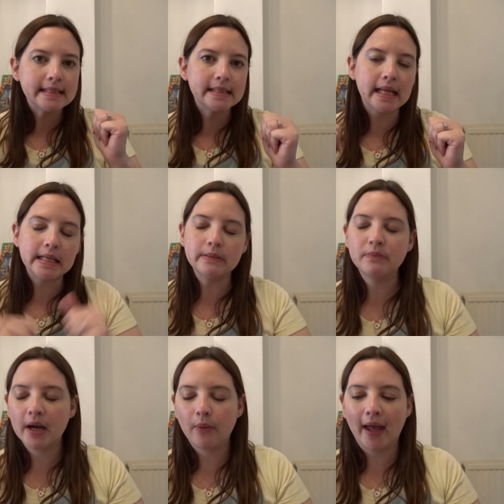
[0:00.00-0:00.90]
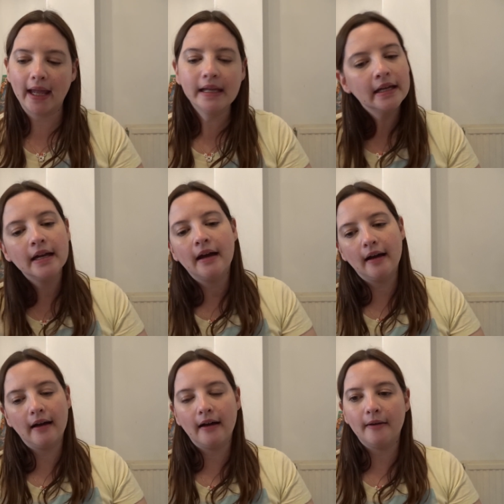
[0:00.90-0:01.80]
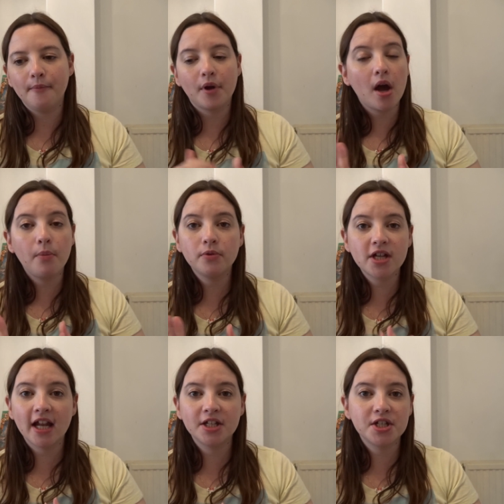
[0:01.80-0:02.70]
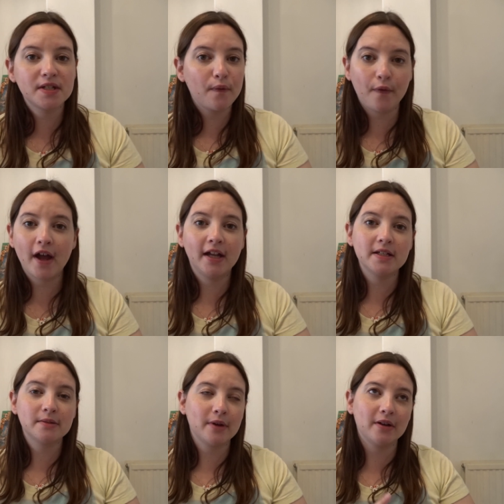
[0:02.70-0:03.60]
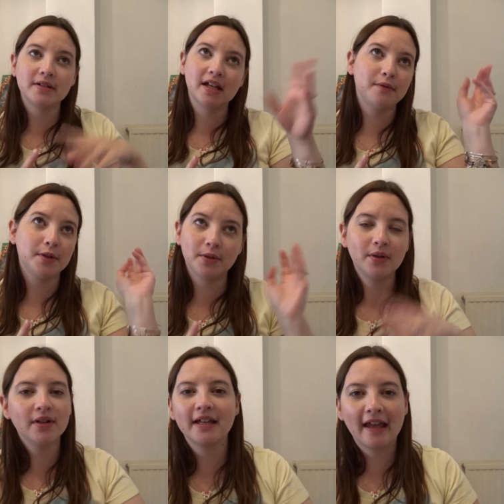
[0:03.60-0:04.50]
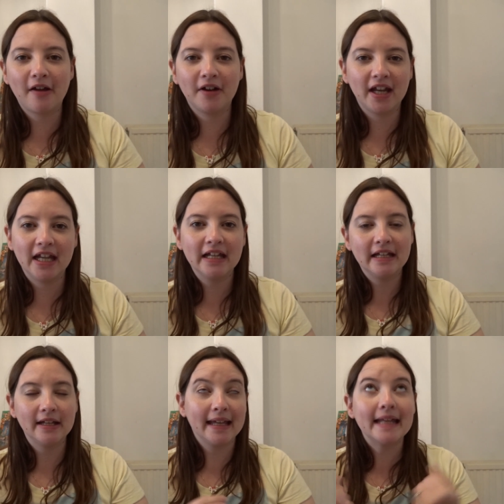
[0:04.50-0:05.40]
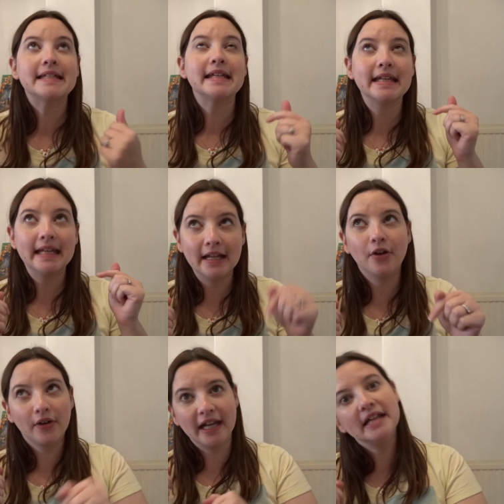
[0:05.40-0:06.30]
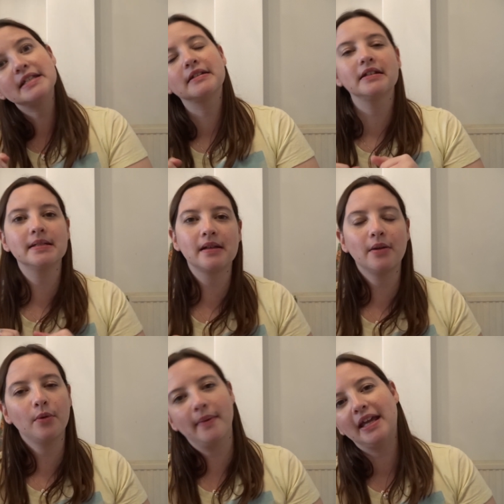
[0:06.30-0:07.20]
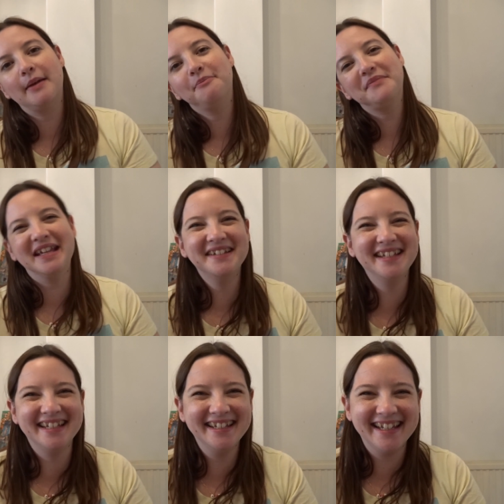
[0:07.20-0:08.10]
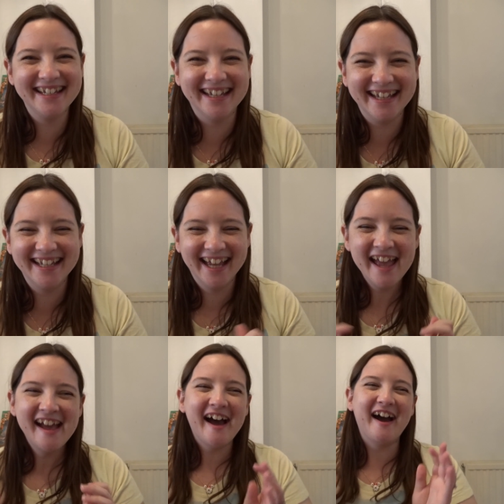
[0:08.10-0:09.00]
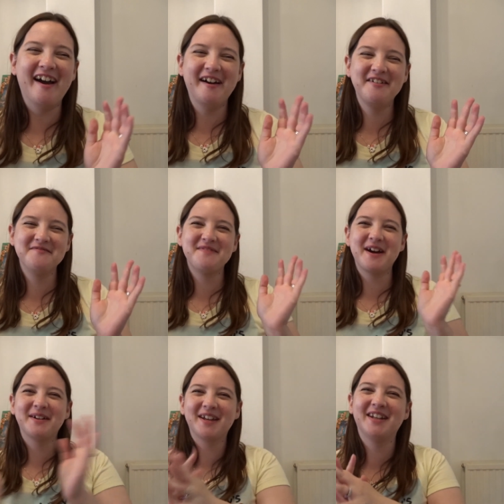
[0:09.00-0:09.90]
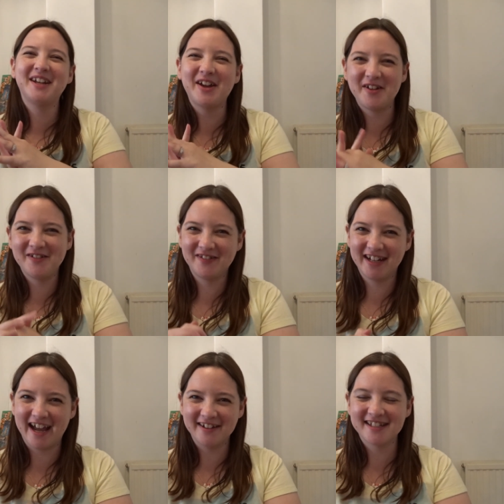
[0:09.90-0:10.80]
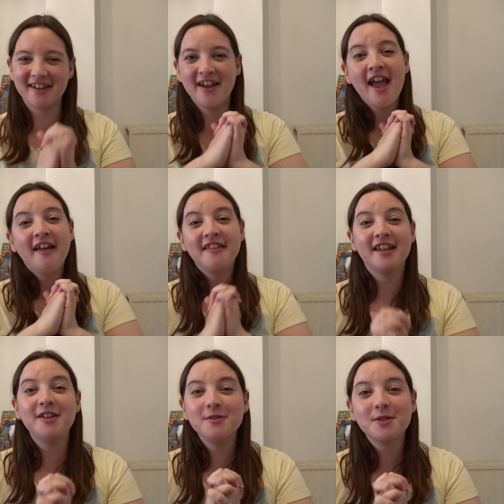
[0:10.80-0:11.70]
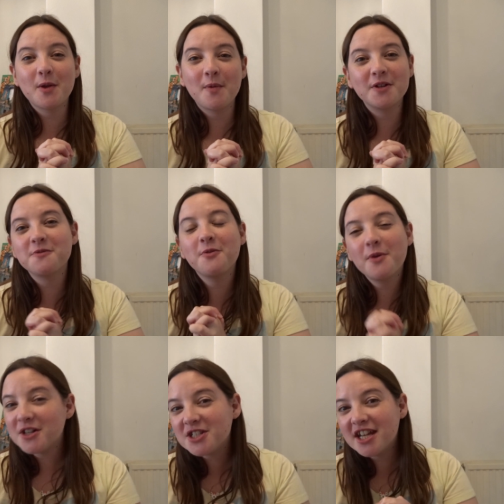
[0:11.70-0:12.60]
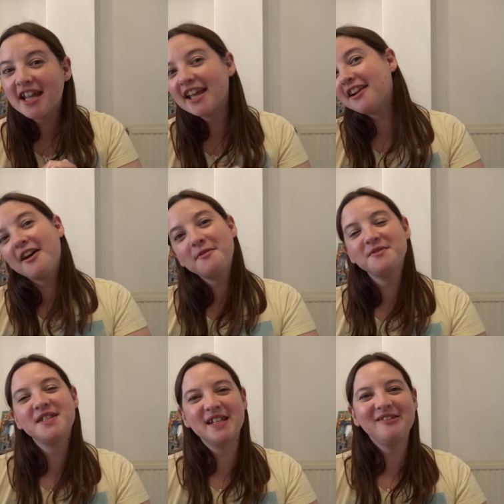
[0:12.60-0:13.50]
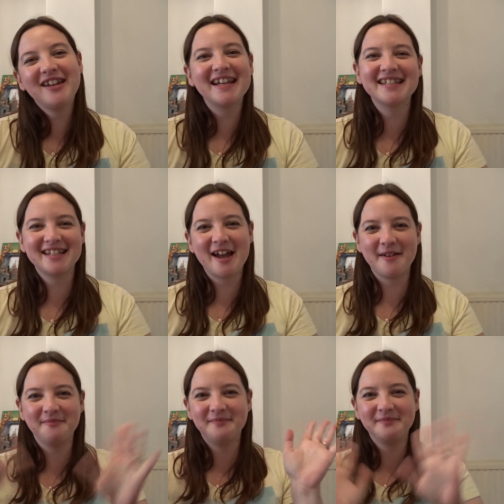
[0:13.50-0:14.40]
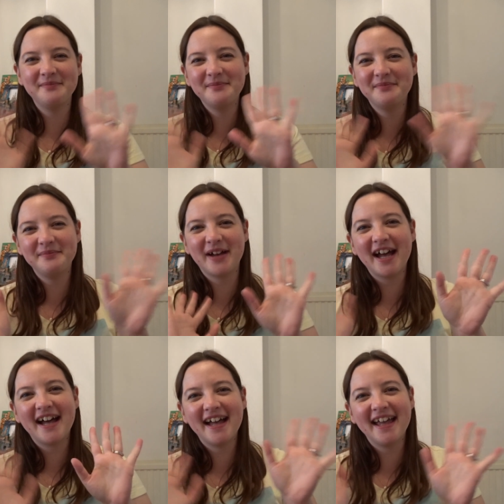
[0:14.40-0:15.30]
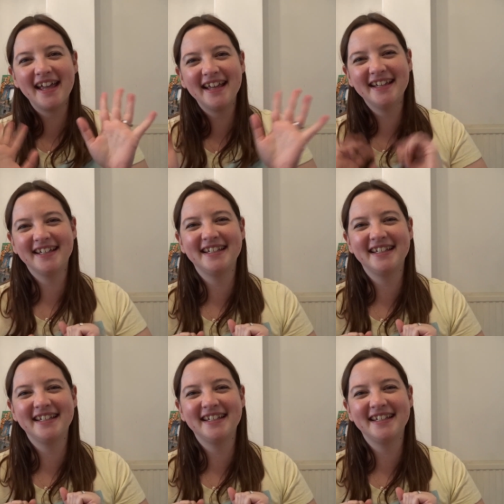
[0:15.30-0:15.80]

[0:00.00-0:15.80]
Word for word: send them my way. Um, couple challenges are fine as well. David will get on in it, get in on it, because I will make him. um, but I'm gonna go for now. So thank you so much for watching, and I will see you next time. Bye.